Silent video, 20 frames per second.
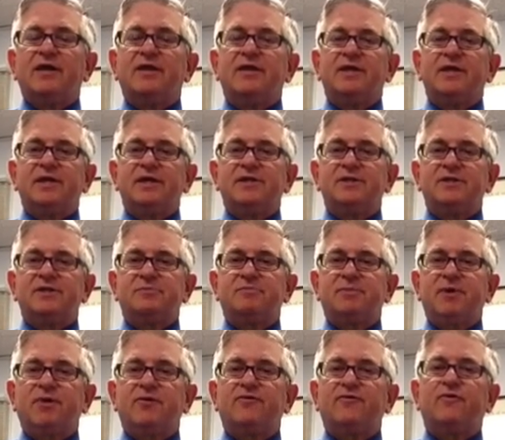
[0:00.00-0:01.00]
This is
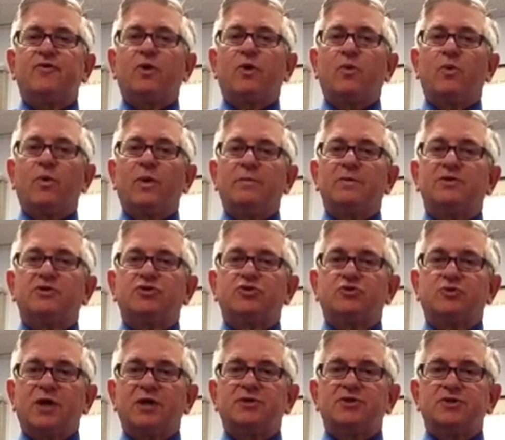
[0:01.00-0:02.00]
built for women's
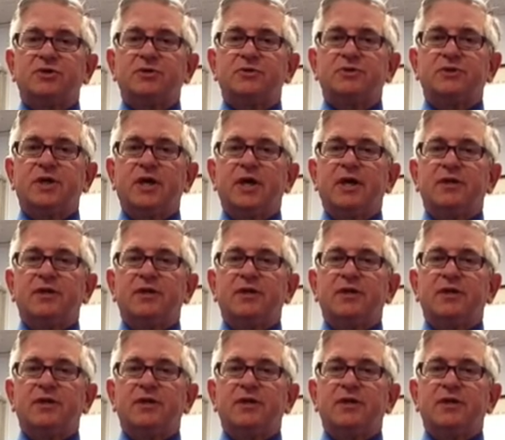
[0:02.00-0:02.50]
dress shoes.